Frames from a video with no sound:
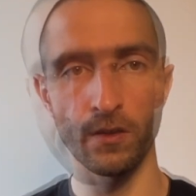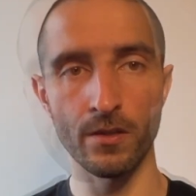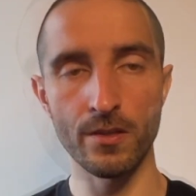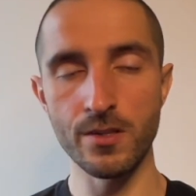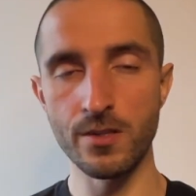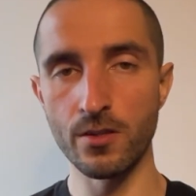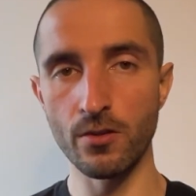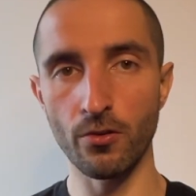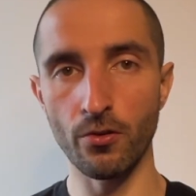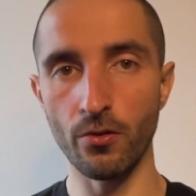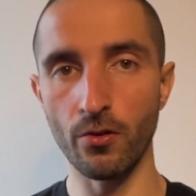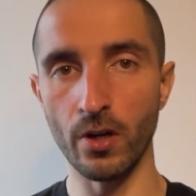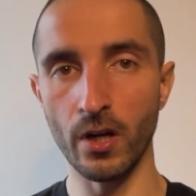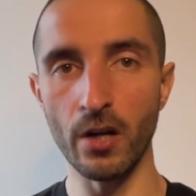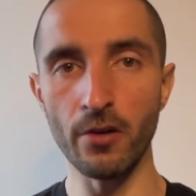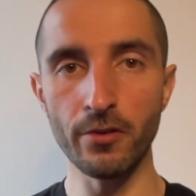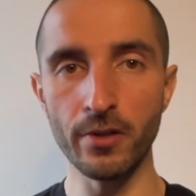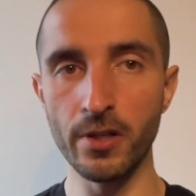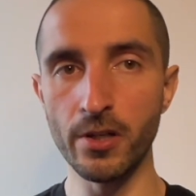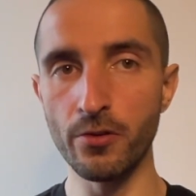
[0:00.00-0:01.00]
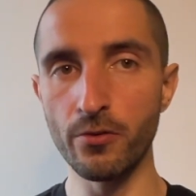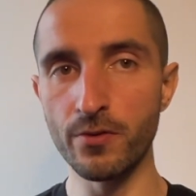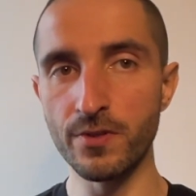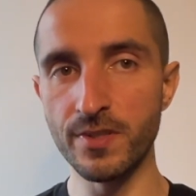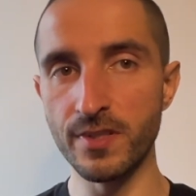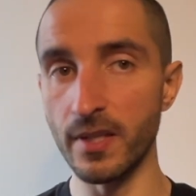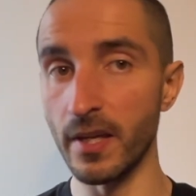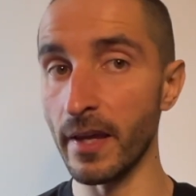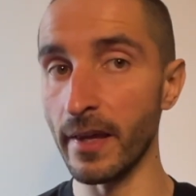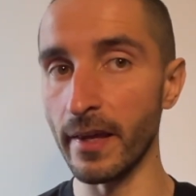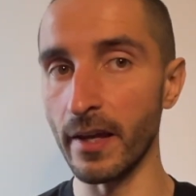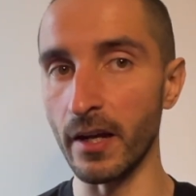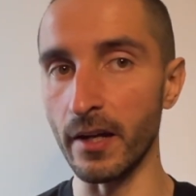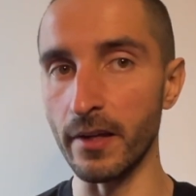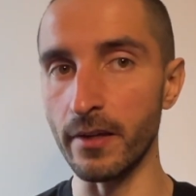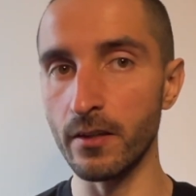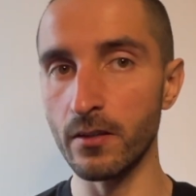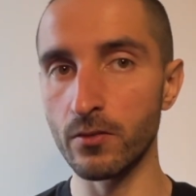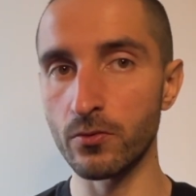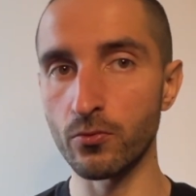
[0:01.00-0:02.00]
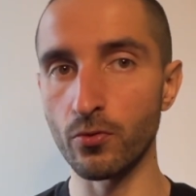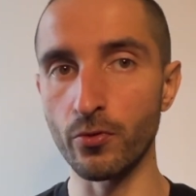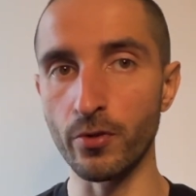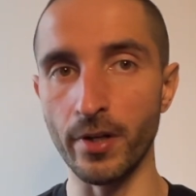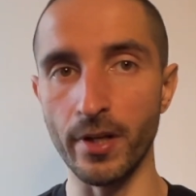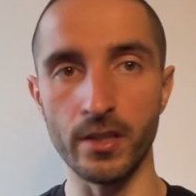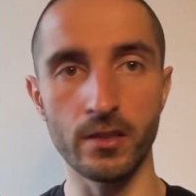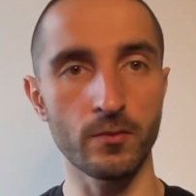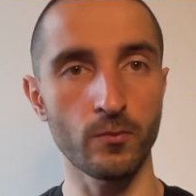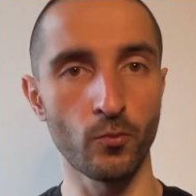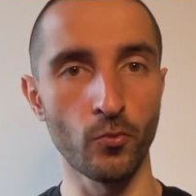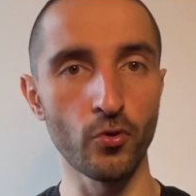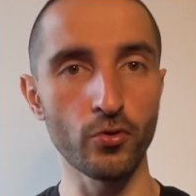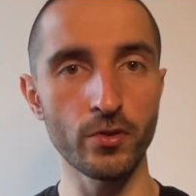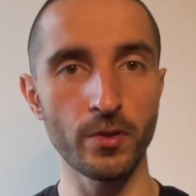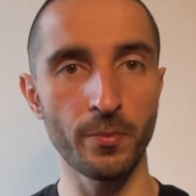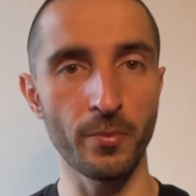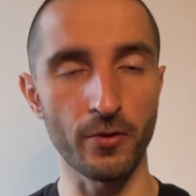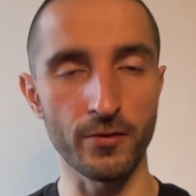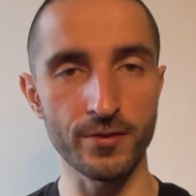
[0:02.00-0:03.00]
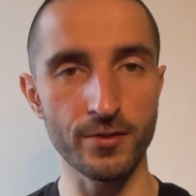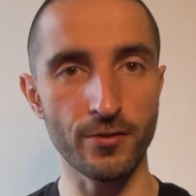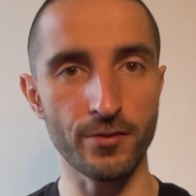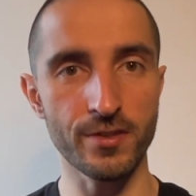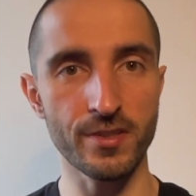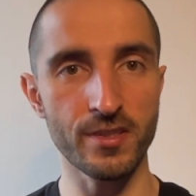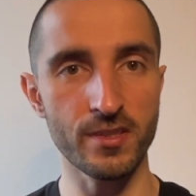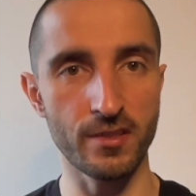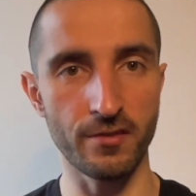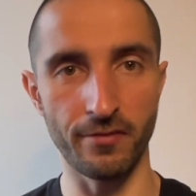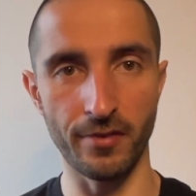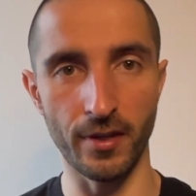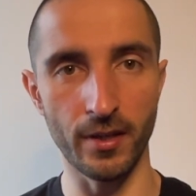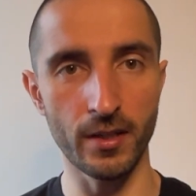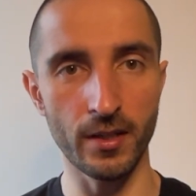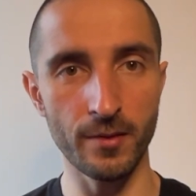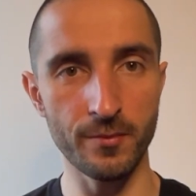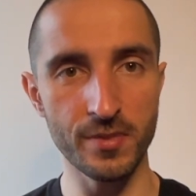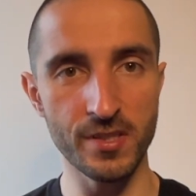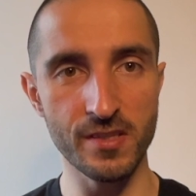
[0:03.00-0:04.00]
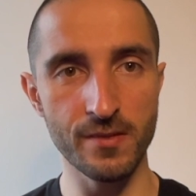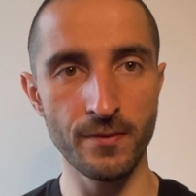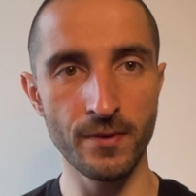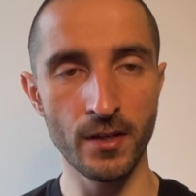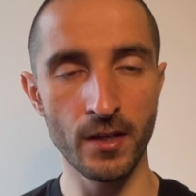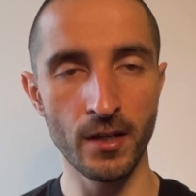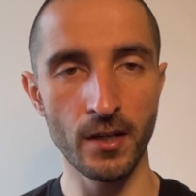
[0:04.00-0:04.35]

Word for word: So, how can you use AI to create multiple sources of incomes?